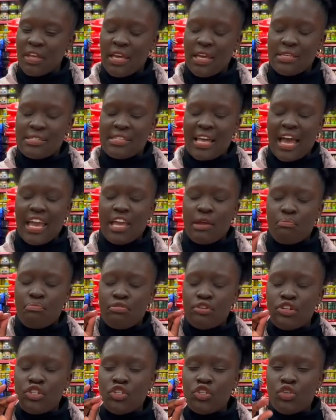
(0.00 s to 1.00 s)
is that it
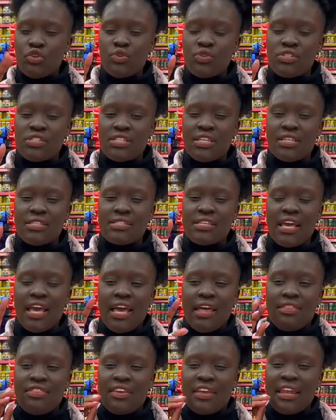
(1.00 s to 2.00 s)
produces
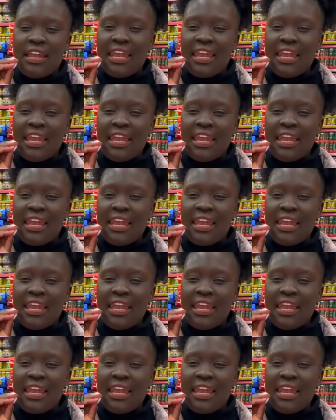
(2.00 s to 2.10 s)
the